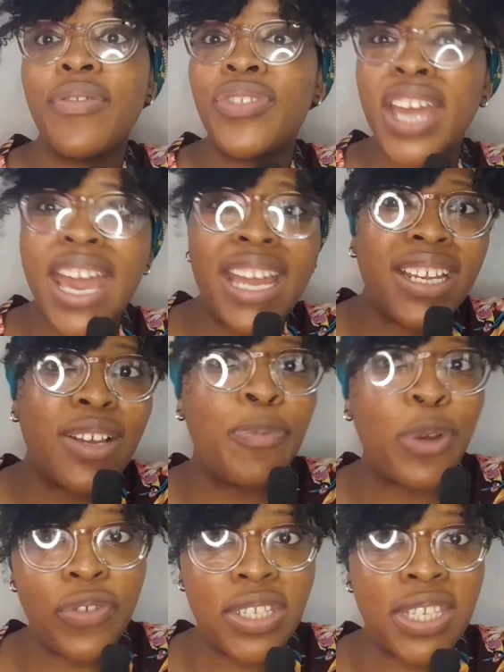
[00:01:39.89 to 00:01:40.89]
that
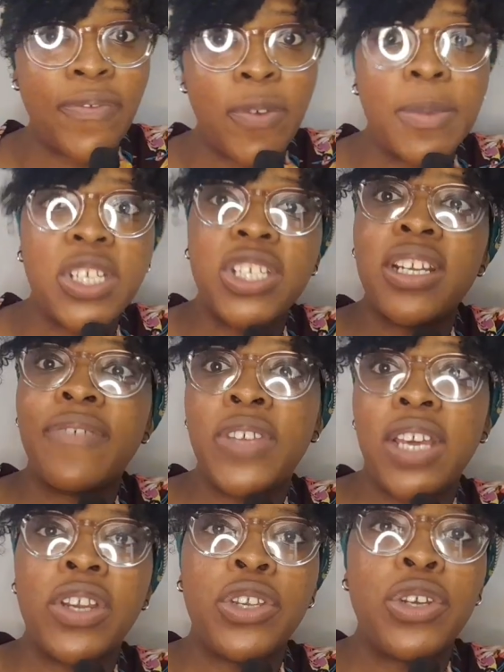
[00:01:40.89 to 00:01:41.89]
previous information I've
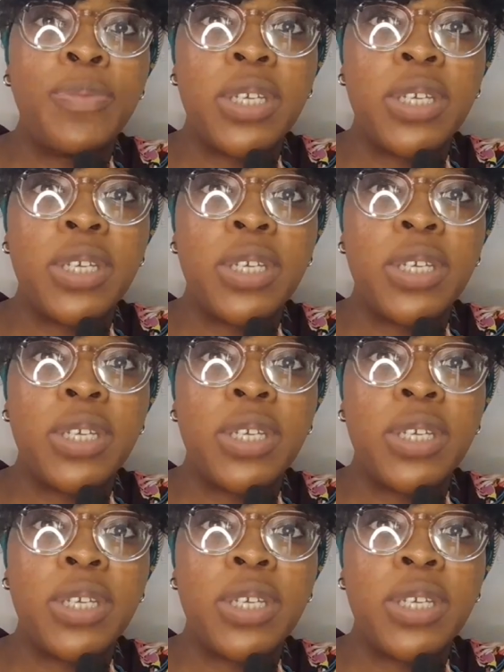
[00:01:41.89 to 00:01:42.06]
given you,